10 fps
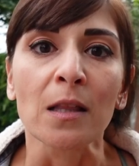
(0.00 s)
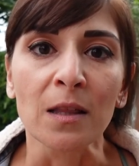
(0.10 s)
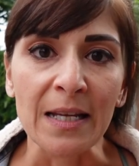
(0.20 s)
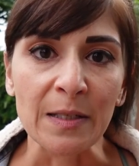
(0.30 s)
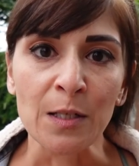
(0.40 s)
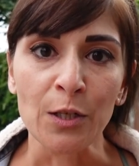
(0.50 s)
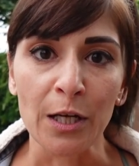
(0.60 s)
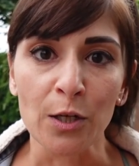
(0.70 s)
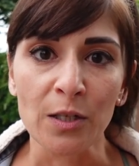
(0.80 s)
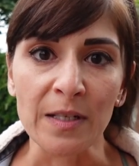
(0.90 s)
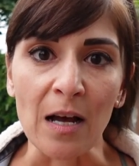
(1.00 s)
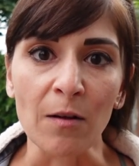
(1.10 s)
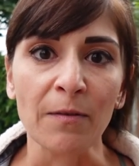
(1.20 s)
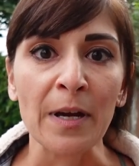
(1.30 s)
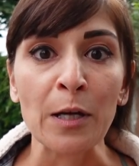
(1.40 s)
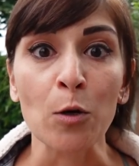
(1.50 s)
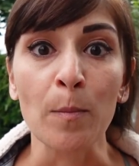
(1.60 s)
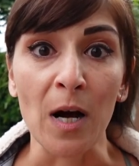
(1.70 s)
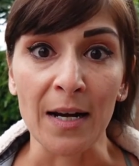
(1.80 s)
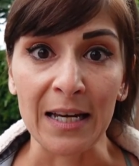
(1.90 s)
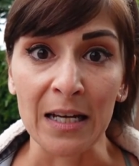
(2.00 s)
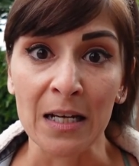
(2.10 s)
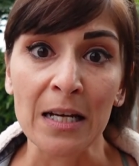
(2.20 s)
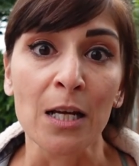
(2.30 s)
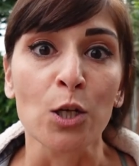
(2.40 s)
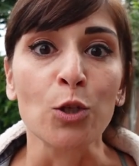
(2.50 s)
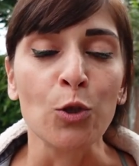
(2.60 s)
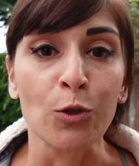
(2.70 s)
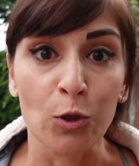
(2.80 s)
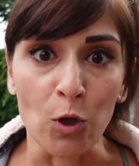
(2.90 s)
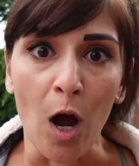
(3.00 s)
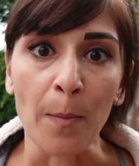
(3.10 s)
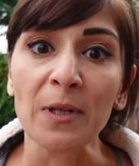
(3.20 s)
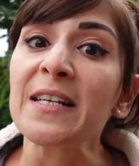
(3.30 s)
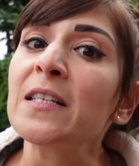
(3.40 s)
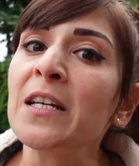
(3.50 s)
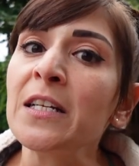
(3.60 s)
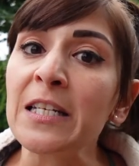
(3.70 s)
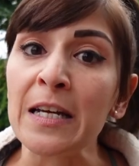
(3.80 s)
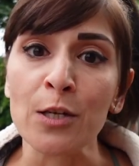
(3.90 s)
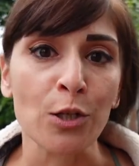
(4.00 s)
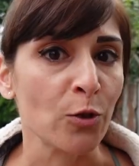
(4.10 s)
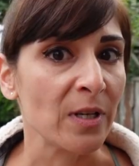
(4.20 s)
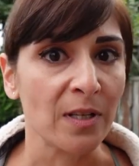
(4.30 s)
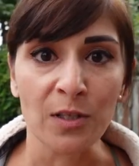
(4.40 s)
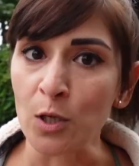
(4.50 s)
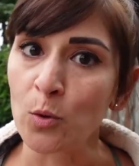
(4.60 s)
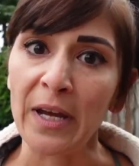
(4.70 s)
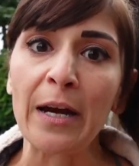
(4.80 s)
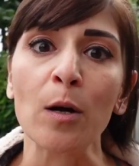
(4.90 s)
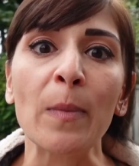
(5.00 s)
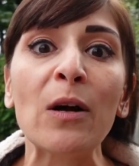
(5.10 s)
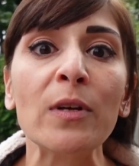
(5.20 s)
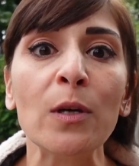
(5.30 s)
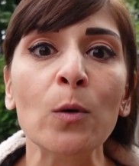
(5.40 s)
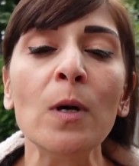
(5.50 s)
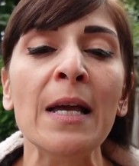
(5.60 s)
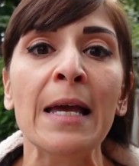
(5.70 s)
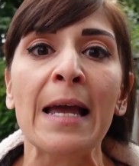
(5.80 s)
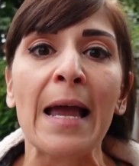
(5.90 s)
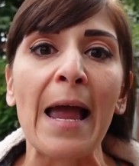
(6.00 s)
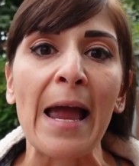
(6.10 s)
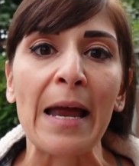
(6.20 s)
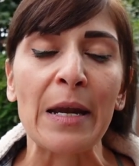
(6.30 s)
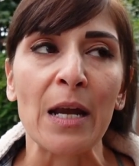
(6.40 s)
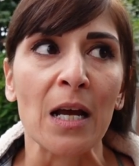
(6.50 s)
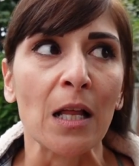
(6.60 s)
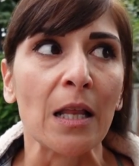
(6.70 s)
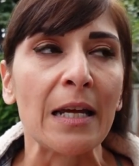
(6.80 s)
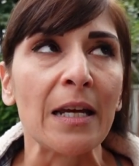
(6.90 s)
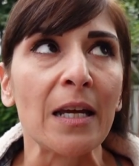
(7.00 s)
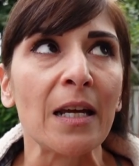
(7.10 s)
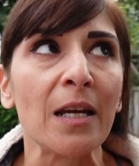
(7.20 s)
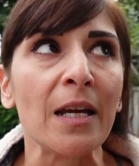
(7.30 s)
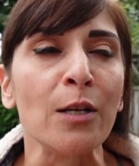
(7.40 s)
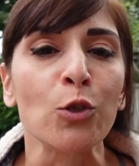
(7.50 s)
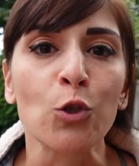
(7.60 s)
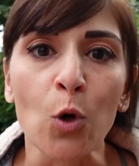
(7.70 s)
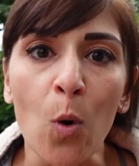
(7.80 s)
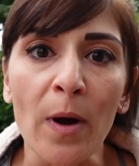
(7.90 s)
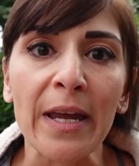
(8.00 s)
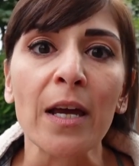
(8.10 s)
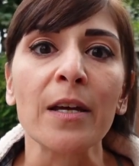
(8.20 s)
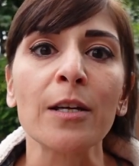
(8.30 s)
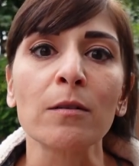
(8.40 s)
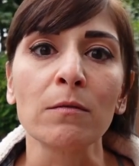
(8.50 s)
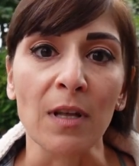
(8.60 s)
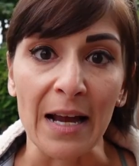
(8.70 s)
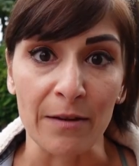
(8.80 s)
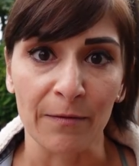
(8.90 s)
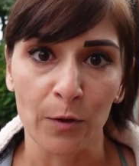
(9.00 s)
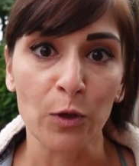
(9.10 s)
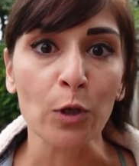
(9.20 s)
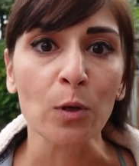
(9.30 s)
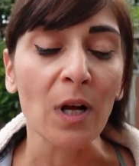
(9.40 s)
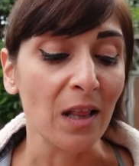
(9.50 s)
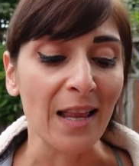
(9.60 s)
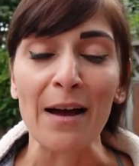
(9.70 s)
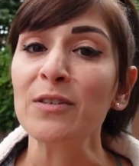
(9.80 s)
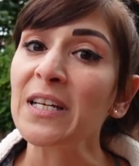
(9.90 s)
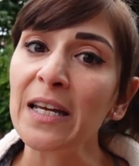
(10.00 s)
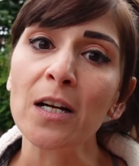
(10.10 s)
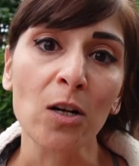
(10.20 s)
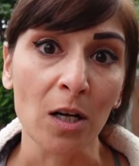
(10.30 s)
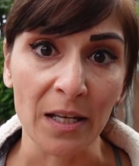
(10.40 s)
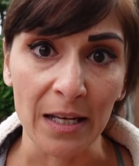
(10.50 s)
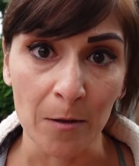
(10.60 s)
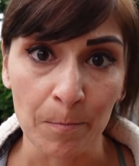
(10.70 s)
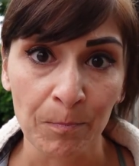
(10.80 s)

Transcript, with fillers: Listen to yourself and your body. Stop listening to industries that don't care about you and enjoy your life. You're allowed to eat a cookie.